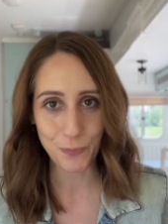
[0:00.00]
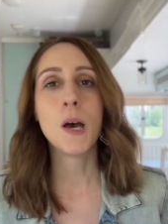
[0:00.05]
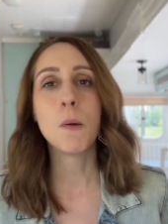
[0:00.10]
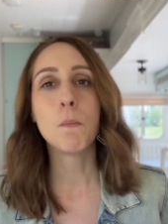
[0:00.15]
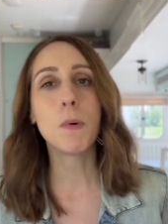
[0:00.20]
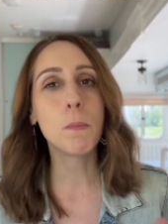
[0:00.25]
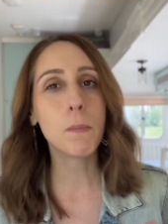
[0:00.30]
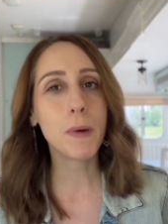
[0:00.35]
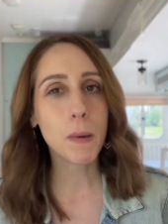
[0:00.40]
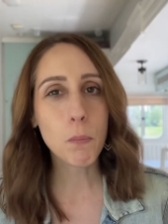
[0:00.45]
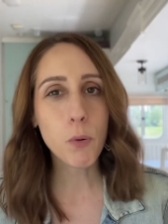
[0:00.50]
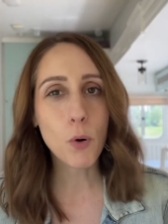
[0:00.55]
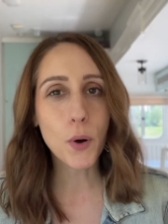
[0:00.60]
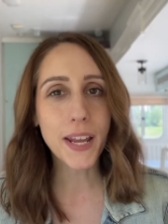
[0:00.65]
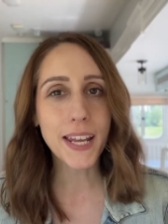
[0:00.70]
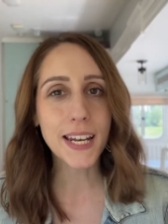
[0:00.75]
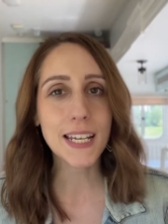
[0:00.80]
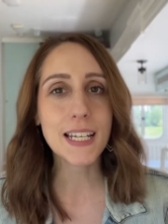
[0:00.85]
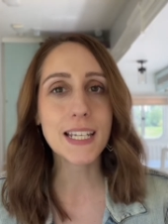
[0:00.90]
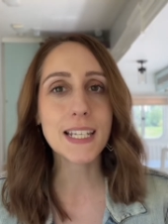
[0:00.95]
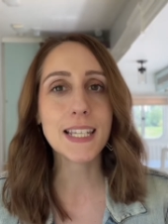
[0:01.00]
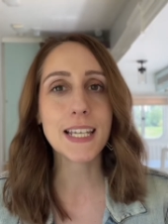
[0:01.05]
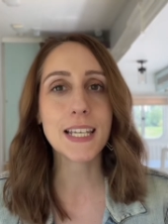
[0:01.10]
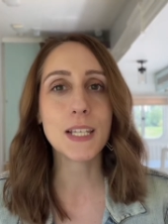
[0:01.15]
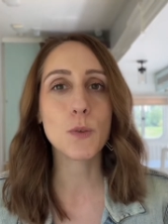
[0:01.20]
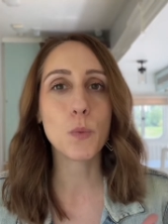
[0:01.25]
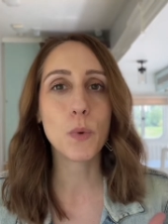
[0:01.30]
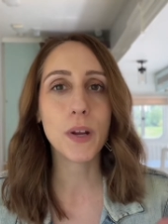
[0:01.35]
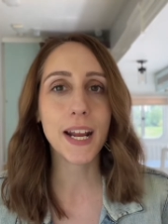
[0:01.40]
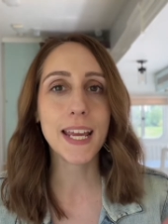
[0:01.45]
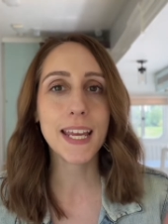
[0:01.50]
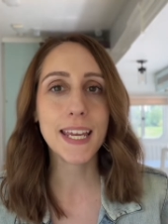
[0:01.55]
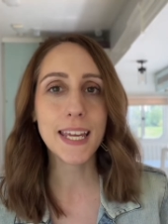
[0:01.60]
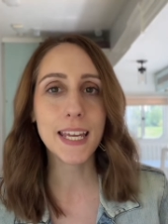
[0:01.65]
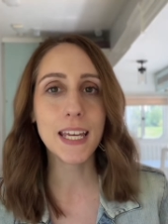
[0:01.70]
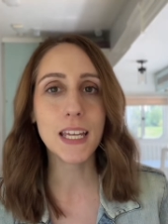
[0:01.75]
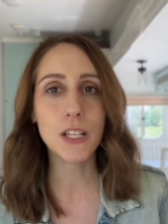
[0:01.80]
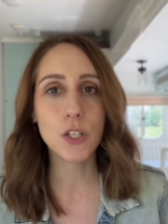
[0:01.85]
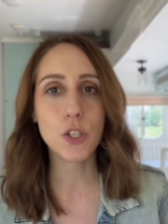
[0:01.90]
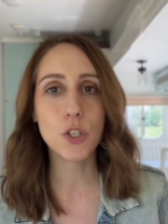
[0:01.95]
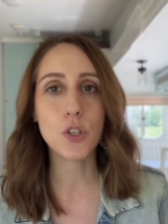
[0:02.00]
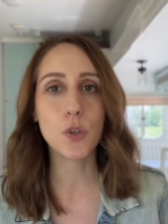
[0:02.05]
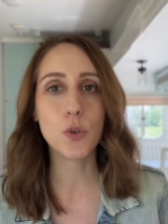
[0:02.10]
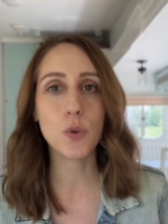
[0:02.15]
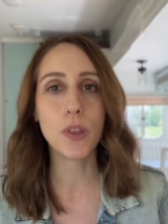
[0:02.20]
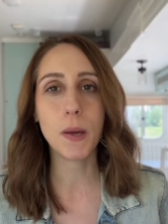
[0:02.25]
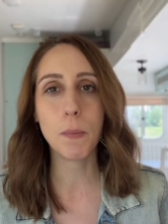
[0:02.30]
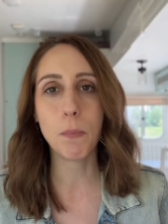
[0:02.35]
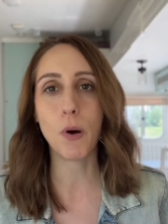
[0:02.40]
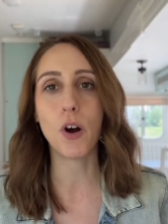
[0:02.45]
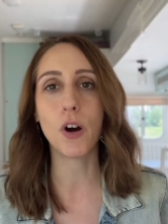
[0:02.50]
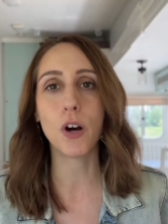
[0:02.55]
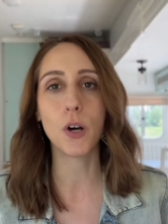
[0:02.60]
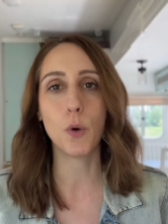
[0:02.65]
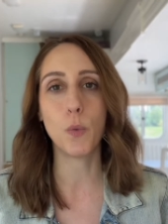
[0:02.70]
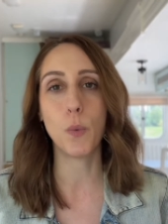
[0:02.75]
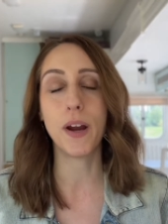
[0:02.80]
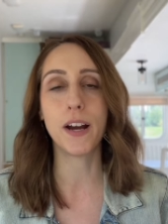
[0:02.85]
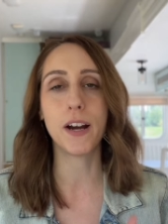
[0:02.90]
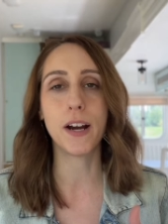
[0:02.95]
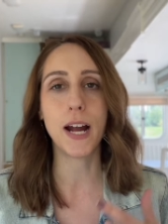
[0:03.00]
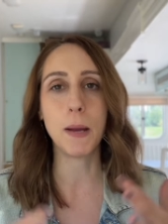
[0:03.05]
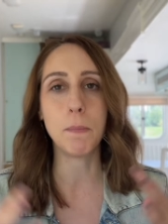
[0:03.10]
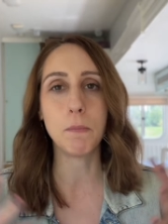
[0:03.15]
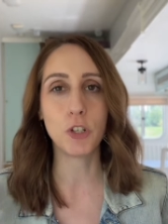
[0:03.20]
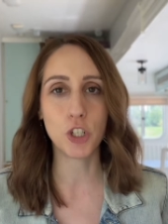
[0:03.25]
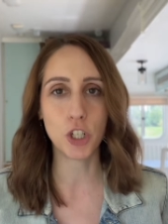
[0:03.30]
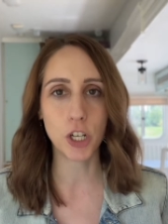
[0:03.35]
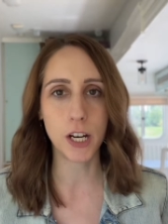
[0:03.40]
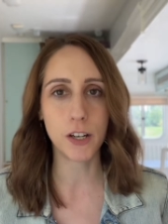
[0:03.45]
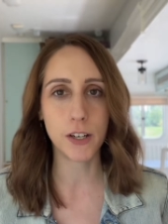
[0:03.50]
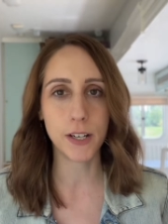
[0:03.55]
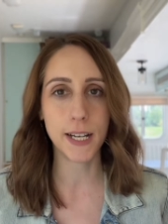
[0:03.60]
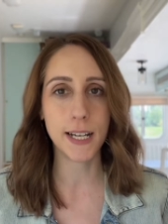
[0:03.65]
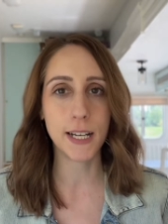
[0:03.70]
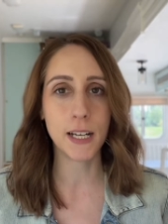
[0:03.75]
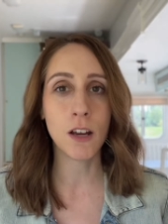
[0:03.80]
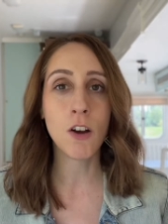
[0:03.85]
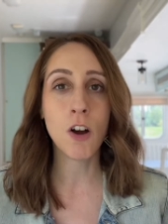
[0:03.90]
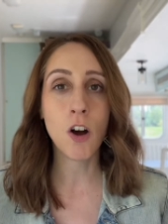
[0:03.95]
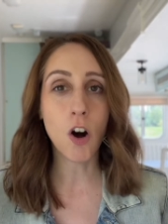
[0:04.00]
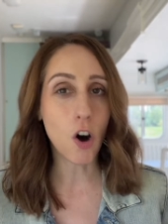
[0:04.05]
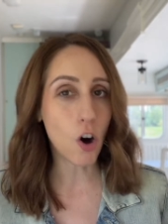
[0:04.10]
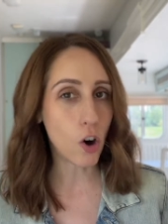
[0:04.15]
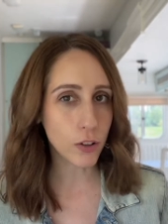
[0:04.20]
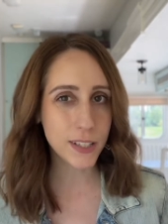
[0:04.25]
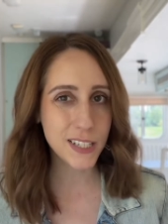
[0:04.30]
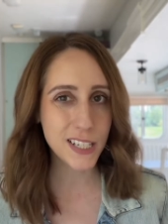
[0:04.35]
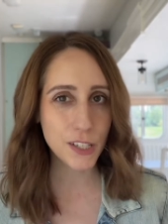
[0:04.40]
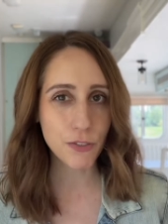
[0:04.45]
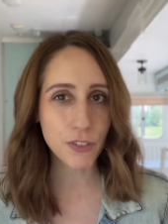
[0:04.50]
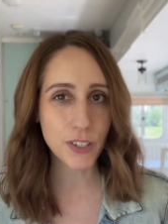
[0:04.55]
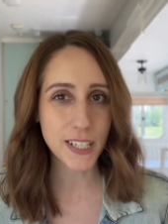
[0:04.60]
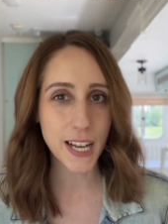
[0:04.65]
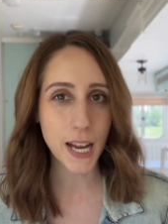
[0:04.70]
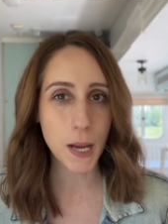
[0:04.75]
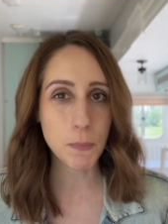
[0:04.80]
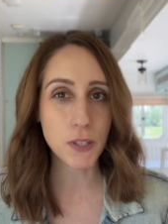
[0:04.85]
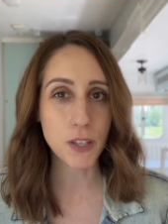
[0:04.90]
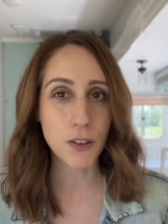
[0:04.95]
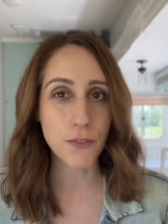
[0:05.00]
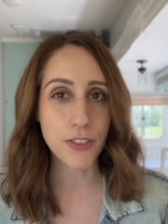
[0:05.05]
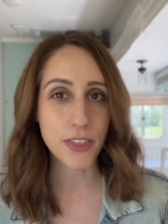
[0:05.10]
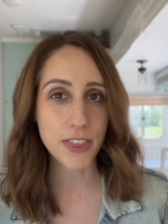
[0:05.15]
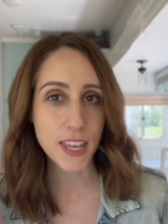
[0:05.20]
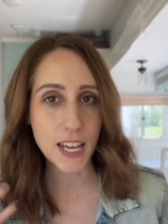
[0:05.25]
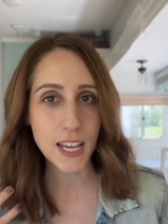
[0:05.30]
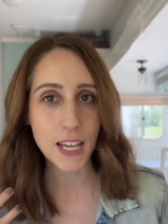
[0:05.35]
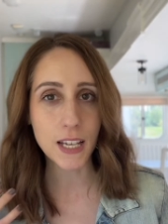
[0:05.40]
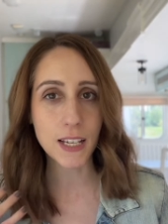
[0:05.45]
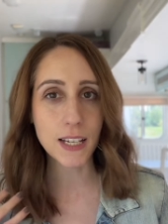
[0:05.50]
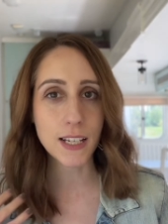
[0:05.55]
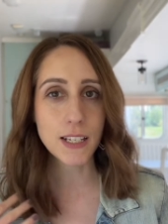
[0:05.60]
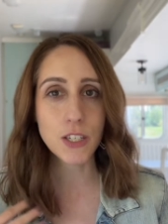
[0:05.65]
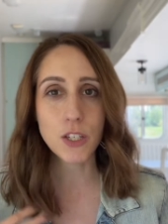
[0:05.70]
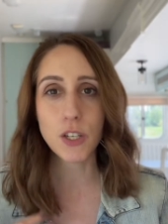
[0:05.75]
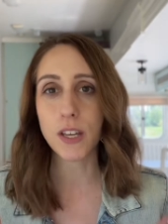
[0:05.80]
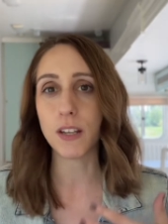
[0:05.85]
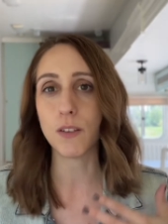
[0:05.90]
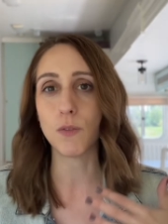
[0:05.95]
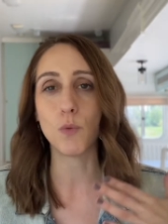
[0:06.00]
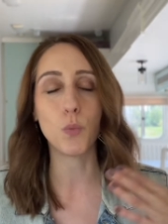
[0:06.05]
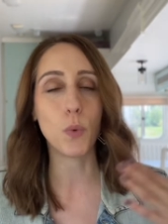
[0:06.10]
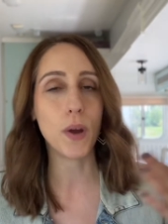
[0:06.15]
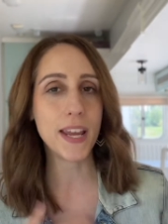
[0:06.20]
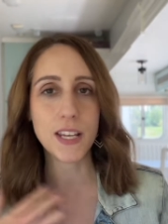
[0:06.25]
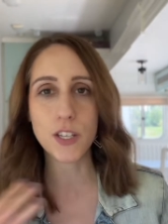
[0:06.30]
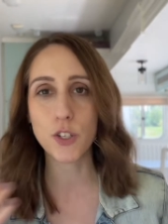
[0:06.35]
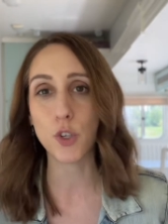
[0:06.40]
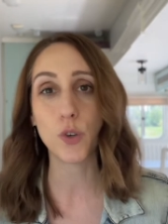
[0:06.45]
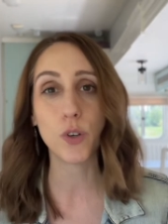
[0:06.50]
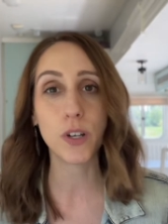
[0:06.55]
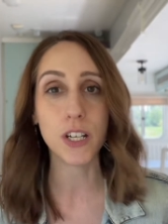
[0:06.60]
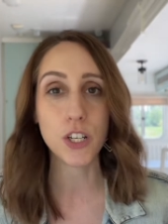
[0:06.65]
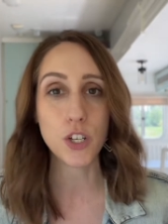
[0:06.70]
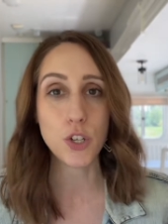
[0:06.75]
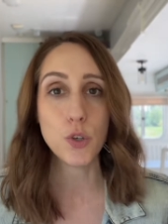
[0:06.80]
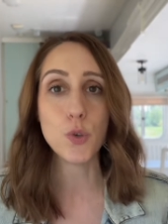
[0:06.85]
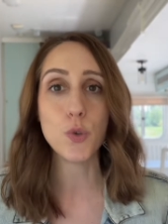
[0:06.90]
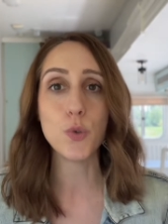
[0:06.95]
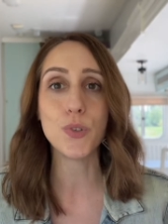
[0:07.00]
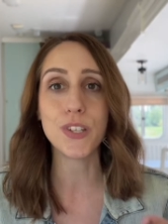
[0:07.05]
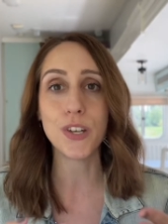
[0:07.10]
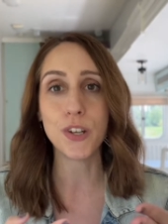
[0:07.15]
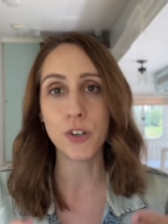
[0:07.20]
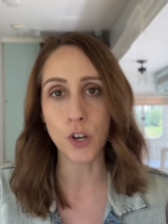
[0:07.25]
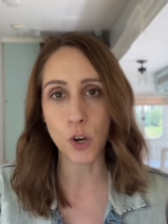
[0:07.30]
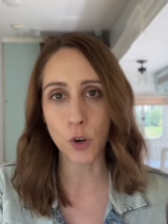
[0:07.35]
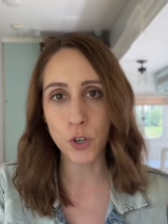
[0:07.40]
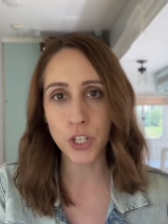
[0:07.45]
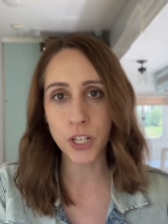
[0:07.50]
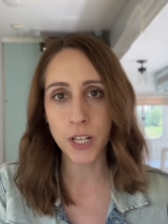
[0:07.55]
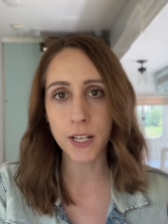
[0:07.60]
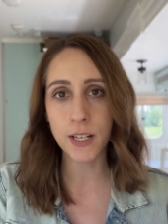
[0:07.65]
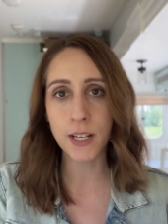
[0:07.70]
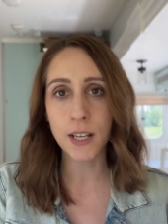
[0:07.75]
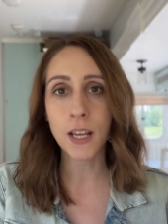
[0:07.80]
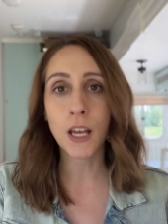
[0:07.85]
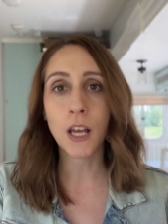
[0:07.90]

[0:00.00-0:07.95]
But my point is when I get into the part where I'm sharing all the different types of things and ways you could use Notion,